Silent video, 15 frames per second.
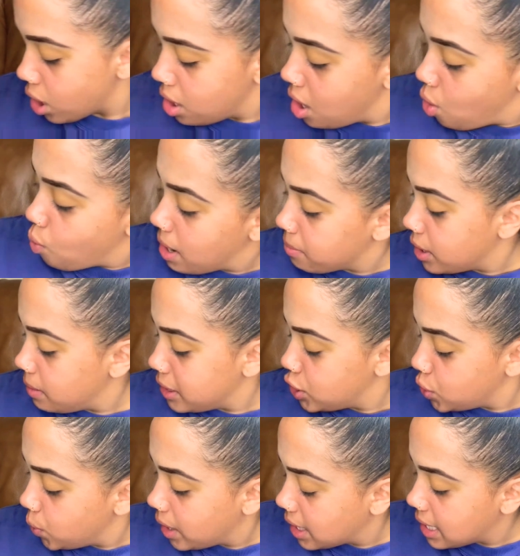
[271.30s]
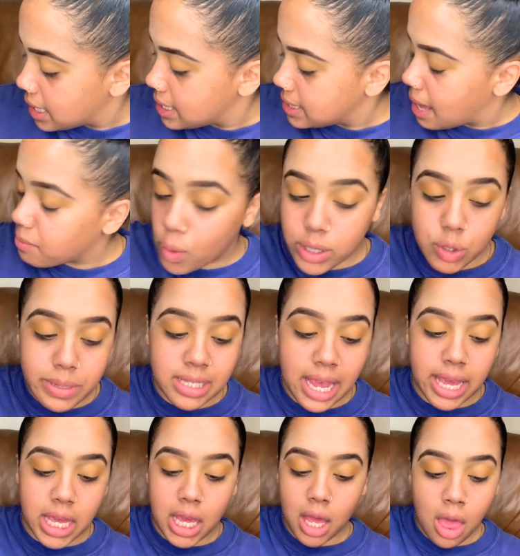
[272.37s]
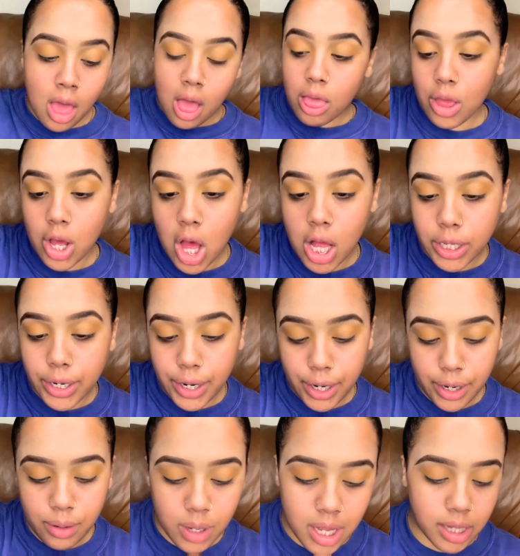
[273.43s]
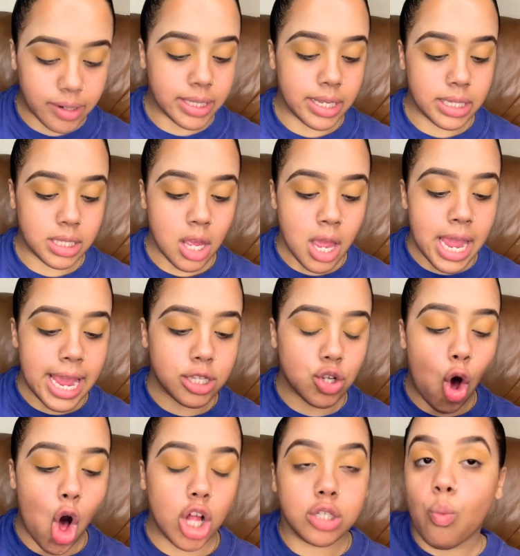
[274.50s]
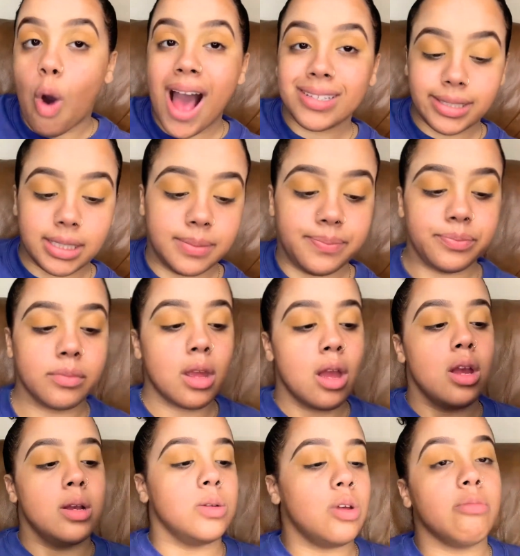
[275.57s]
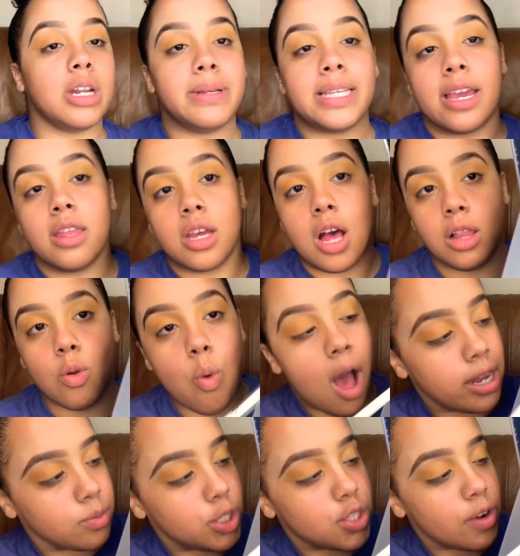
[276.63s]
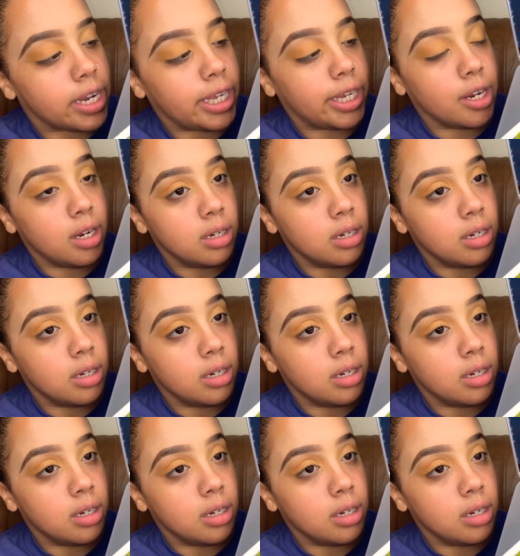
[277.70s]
What I'm going to be doing is I'm going to be taking the color, what color is this? It's called Watt. So I'm going to be taking the color Watt, which is right here.